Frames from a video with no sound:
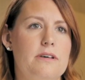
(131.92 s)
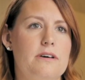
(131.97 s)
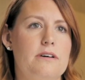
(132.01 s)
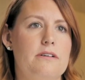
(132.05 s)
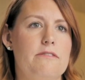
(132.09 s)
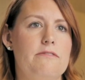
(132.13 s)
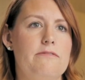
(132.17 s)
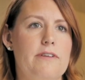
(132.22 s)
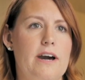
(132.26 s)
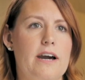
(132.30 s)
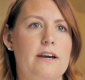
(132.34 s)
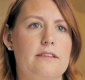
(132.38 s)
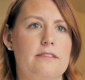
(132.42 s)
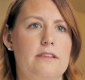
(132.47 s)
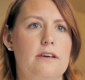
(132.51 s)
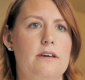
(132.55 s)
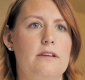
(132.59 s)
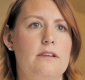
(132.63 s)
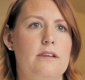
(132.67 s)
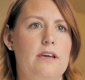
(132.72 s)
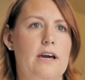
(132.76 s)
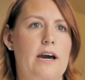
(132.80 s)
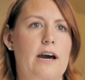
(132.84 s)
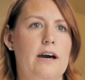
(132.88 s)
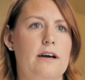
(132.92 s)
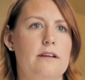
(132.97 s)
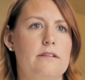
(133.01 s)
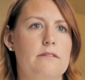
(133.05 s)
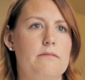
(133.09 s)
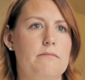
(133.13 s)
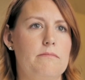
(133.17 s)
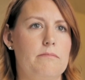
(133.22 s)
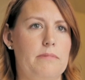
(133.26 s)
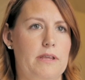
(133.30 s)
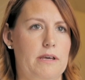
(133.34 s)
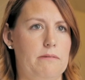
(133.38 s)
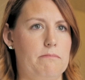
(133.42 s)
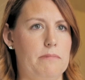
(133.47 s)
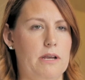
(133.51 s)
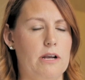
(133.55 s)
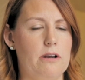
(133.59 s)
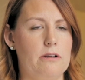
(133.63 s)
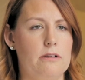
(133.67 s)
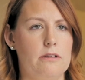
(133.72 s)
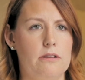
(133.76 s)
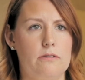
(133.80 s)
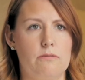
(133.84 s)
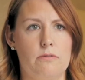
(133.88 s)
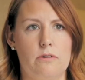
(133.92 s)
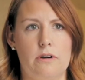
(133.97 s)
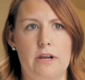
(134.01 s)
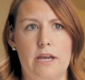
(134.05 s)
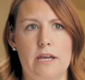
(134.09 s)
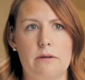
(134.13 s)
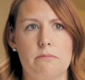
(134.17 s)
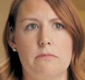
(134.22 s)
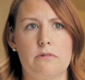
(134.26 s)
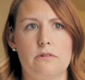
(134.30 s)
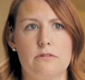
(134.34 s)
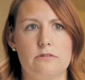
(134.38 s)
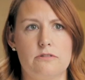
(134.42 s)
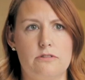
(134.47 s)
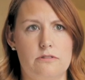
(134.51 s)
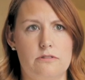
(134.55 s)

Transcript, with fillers: the fact that at Planned Parenthood, we're able